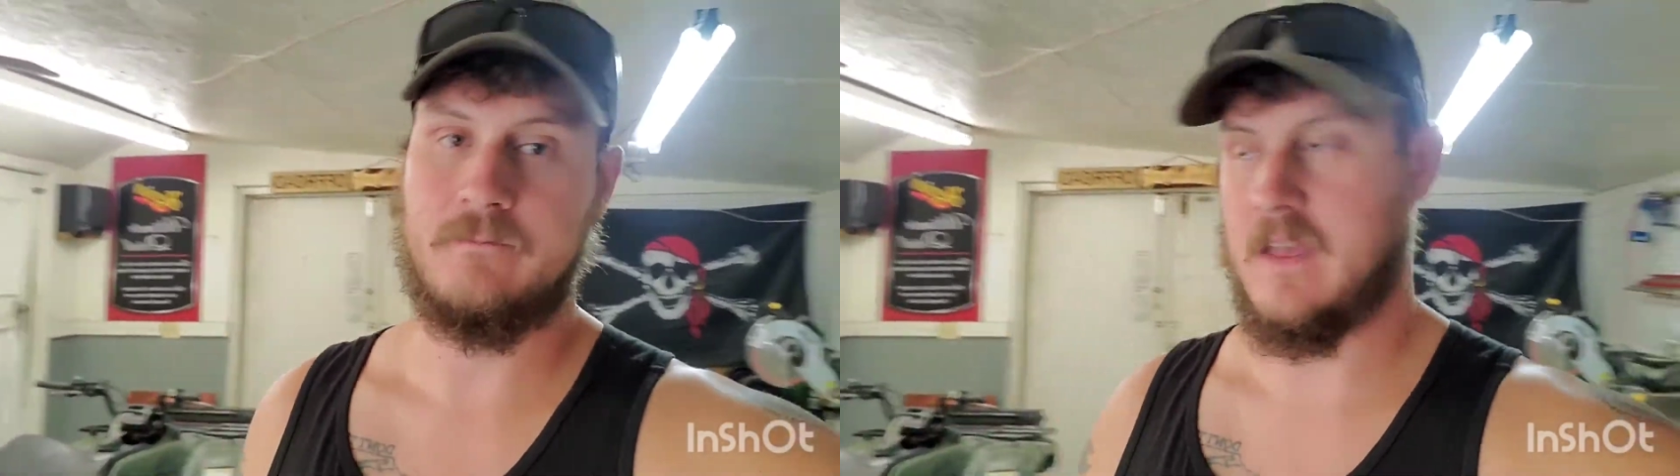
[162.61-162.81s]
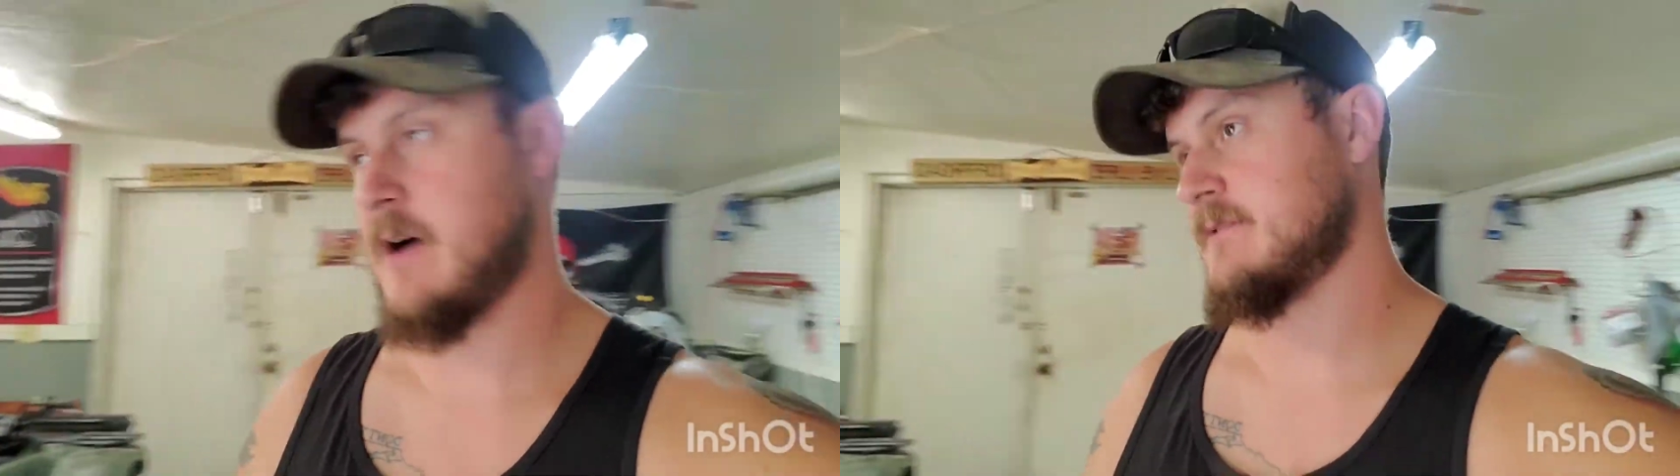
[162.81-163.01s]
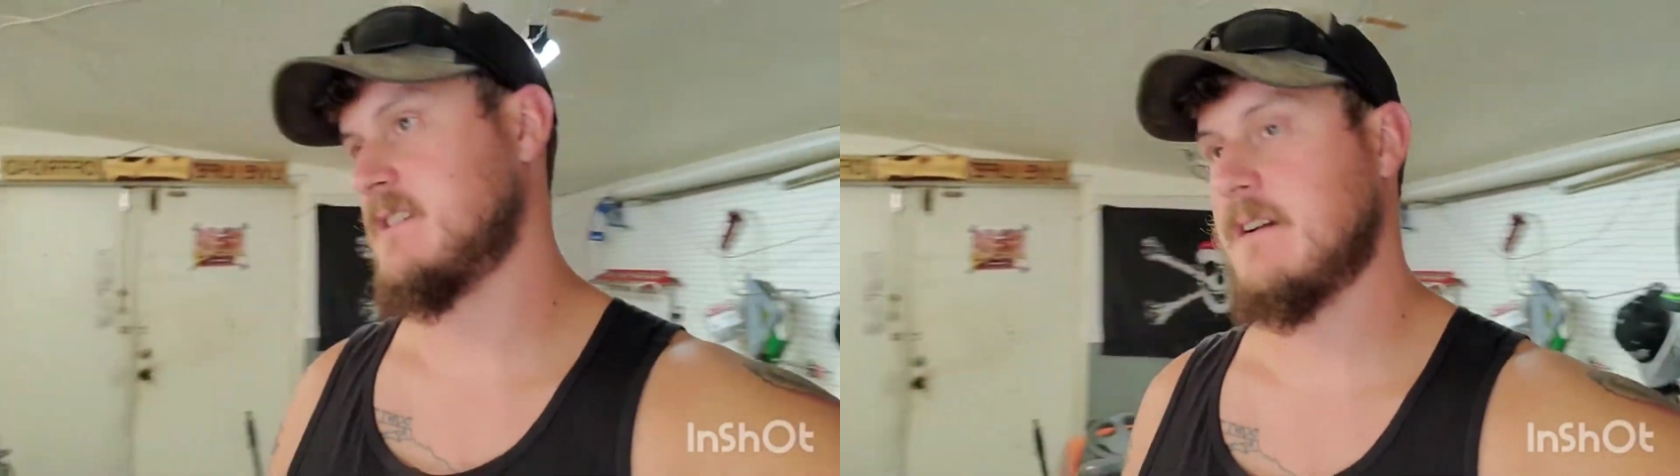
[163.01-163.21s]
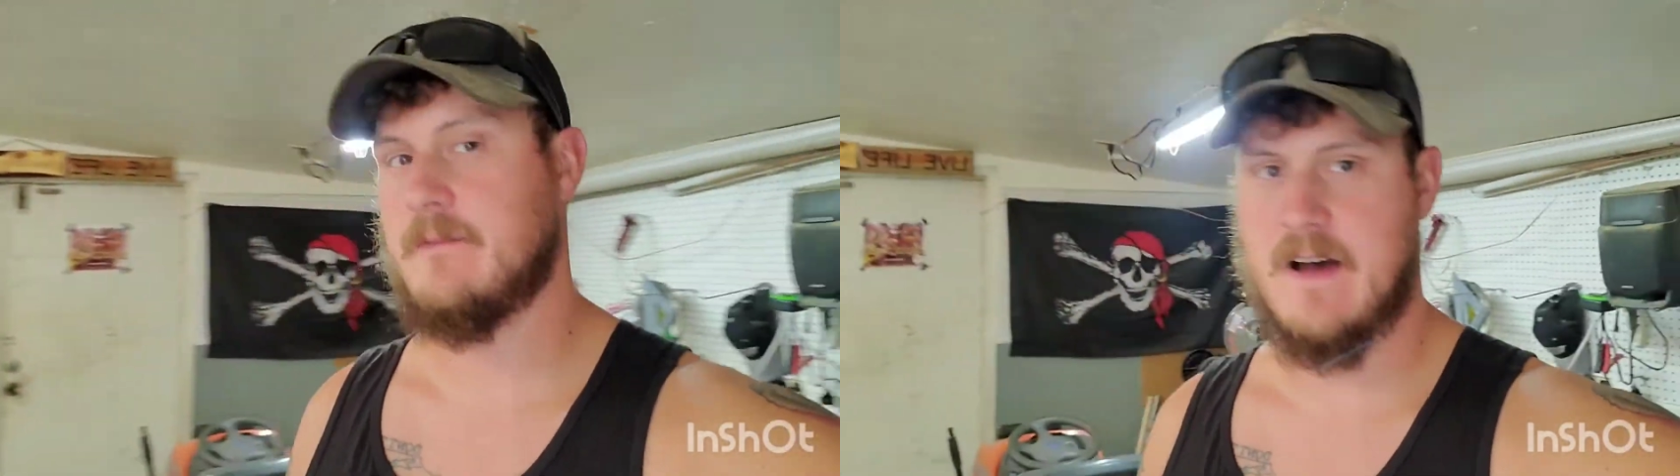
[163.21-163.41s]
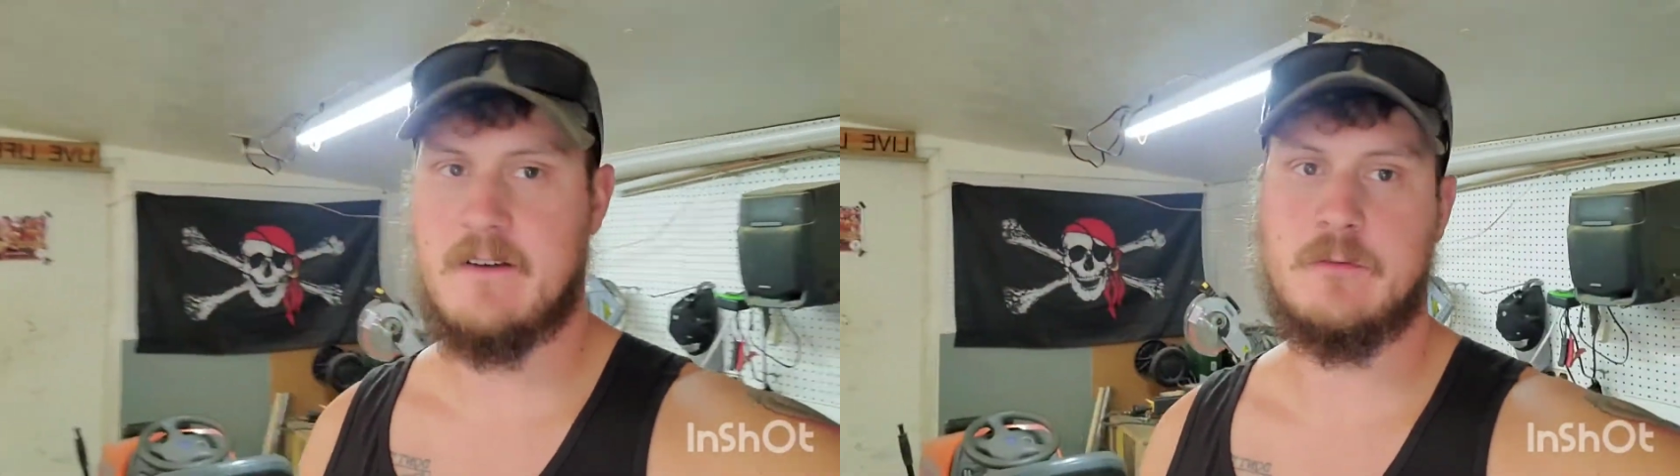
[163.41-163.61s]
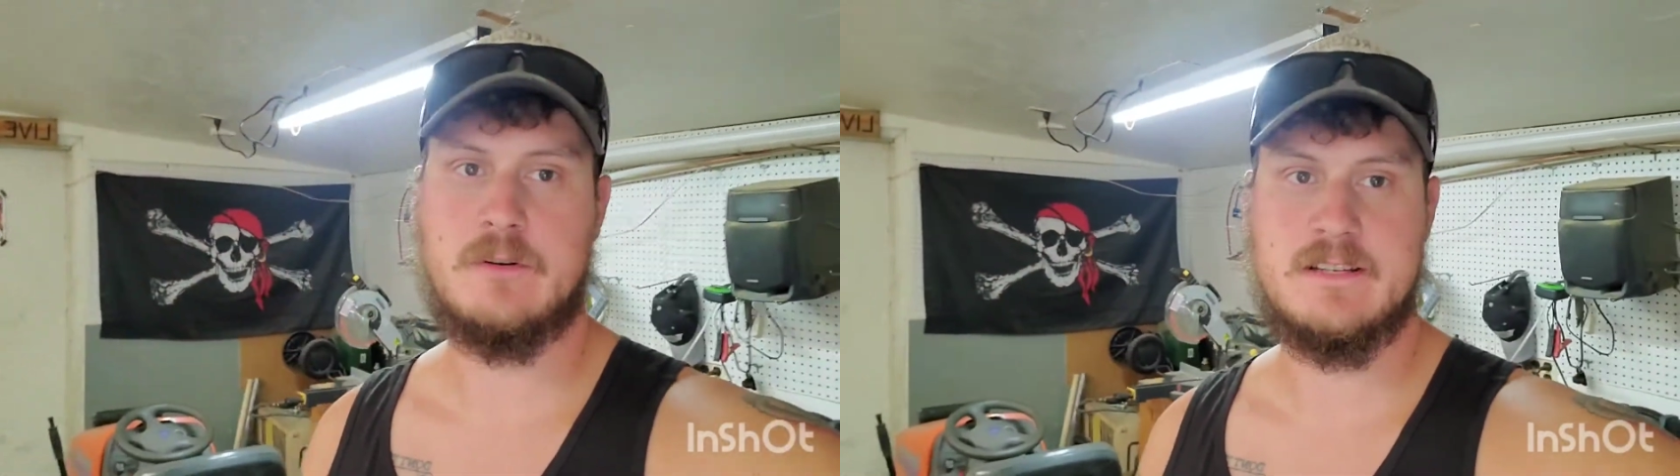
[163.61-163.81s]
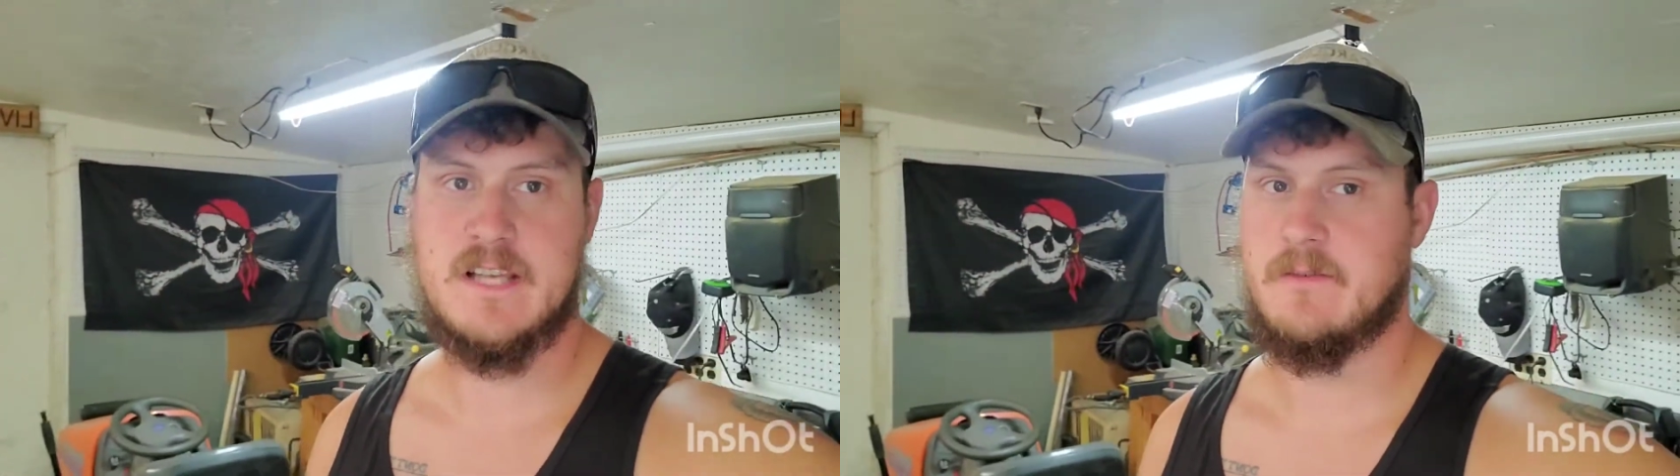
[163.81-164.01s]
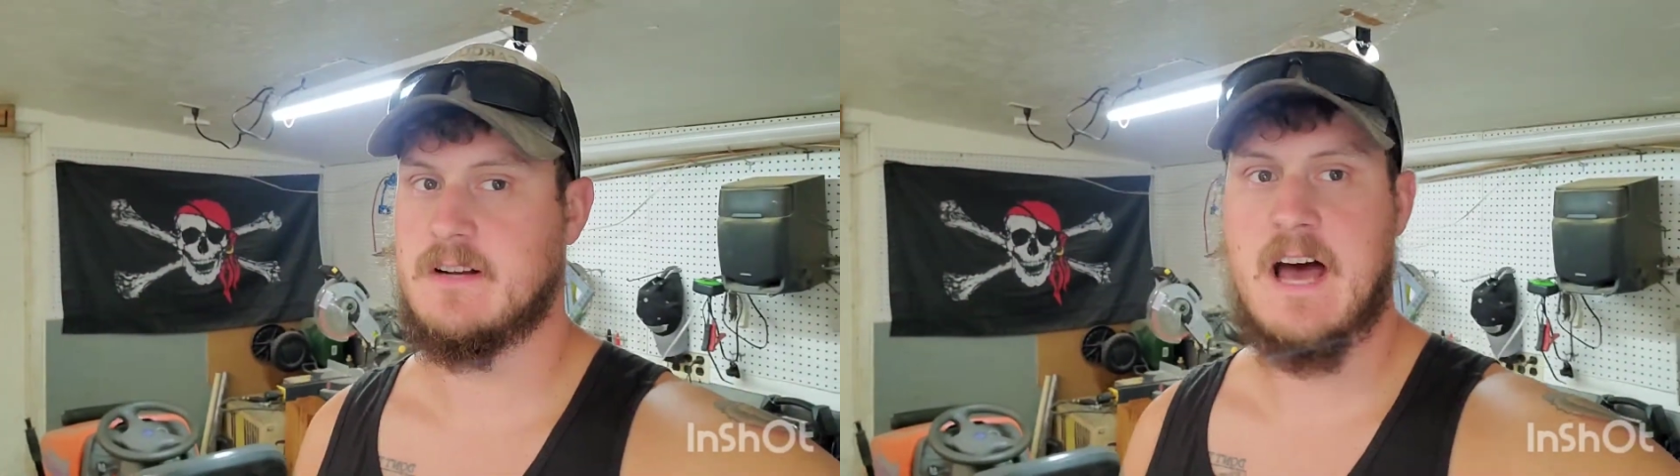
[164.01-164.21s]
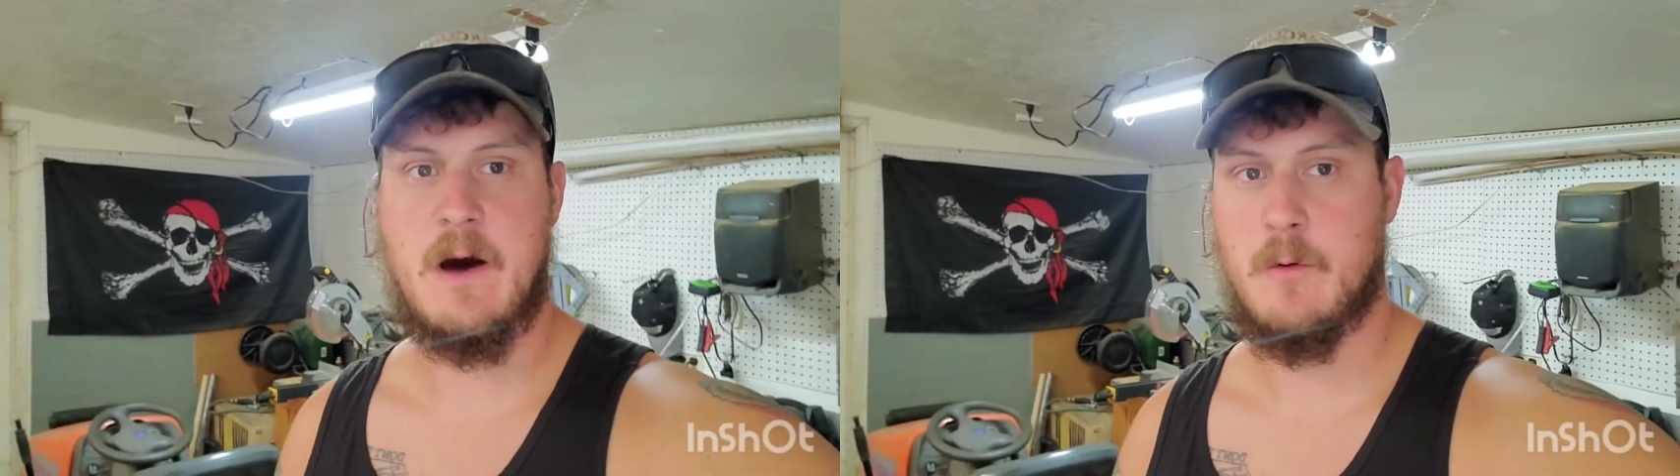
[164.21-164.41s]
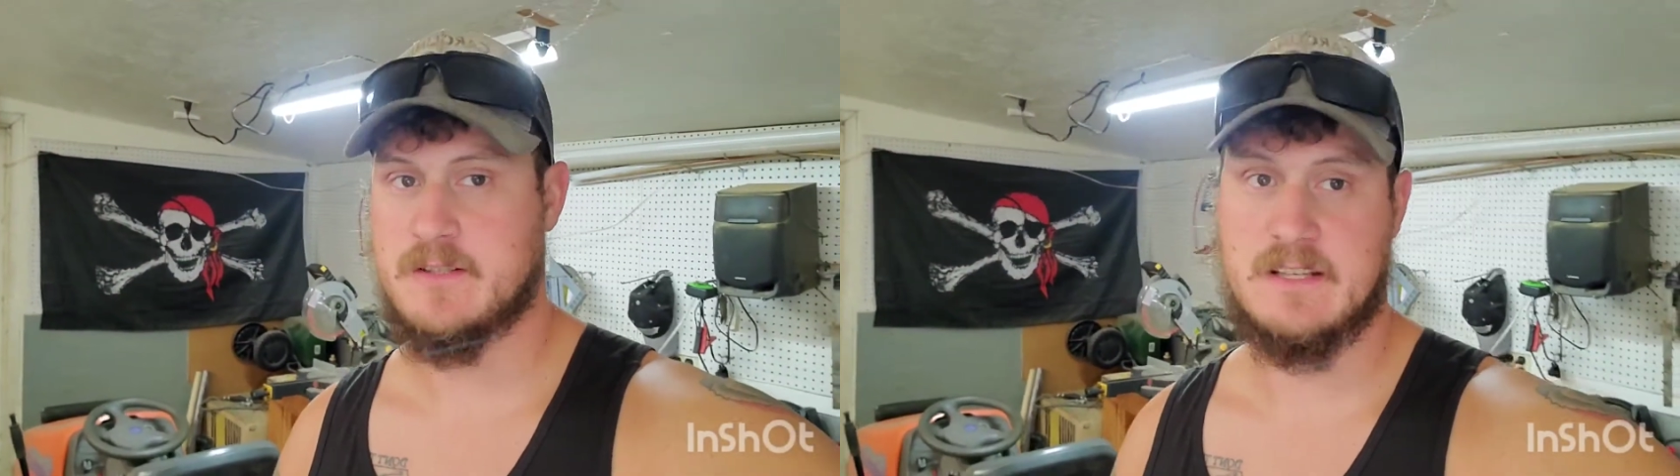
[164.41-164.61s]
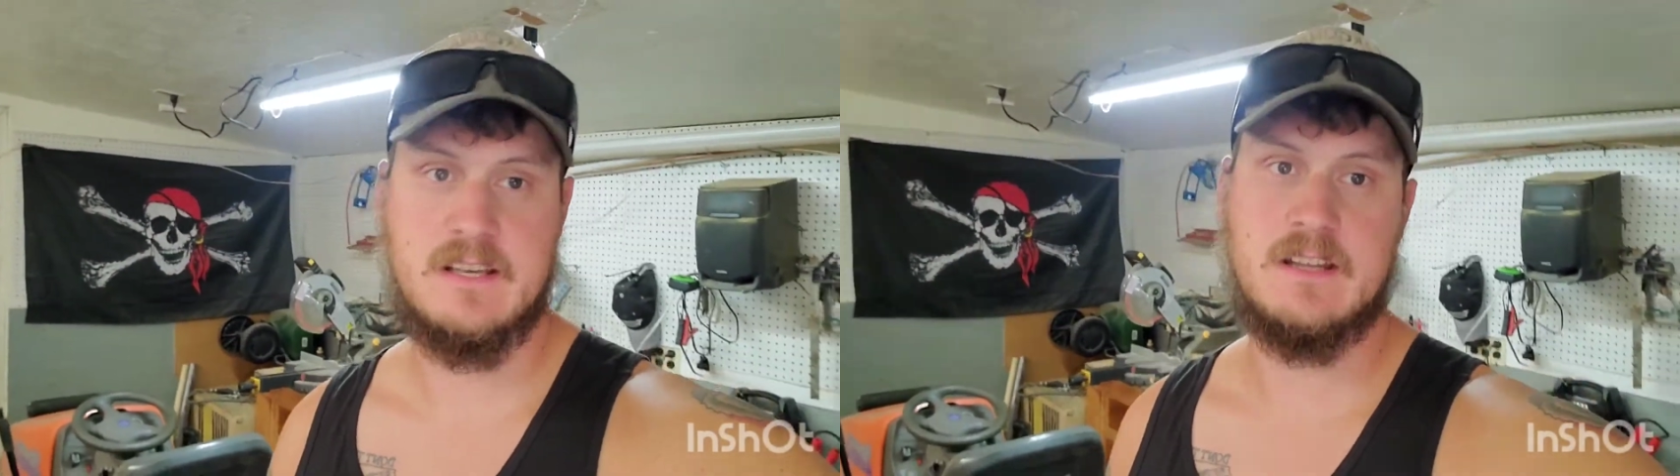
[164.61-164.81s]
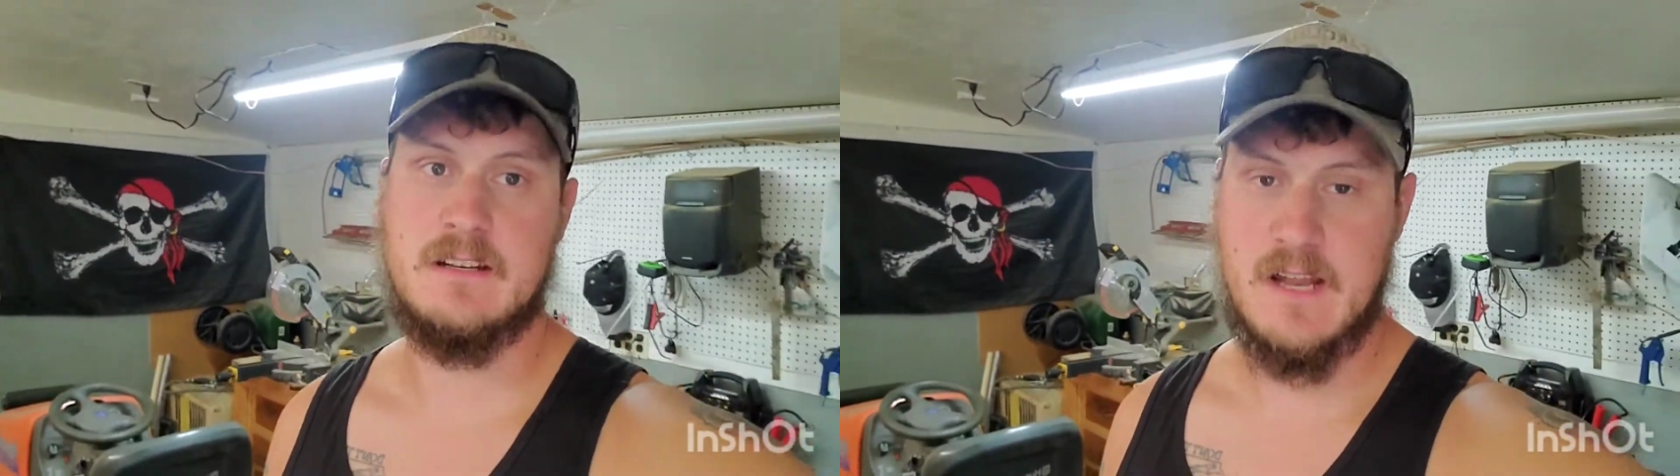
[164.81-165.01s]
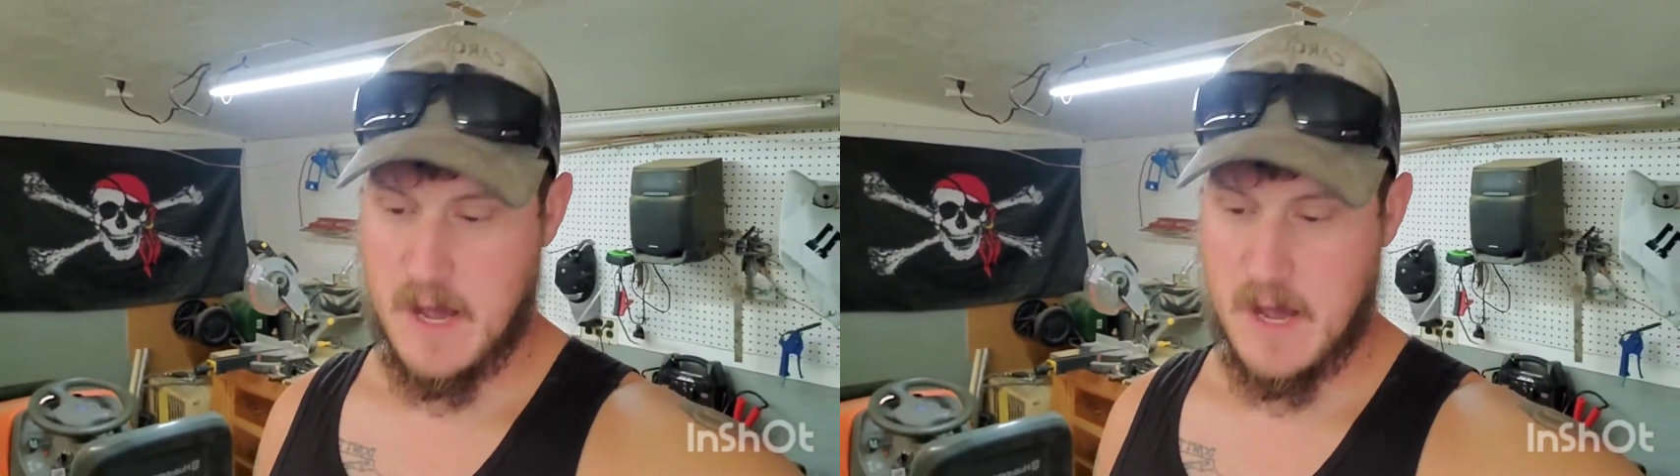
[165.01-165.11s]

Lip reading: I was there at 5:27. I wasn't kidding.